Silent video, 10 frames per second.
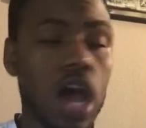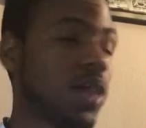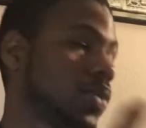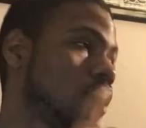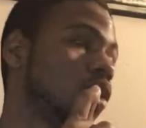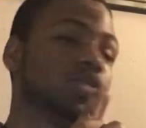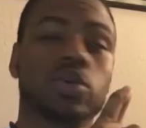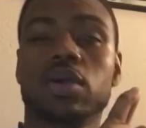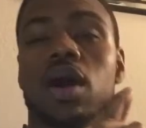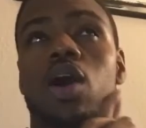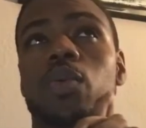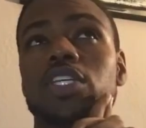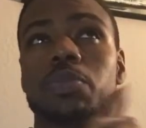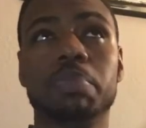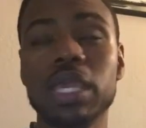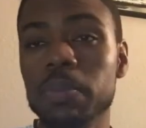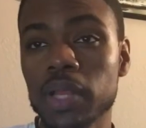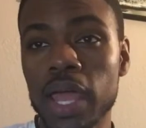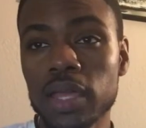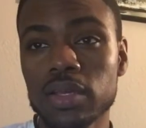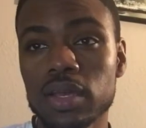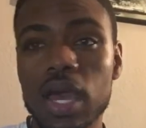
I'm gonna always be black.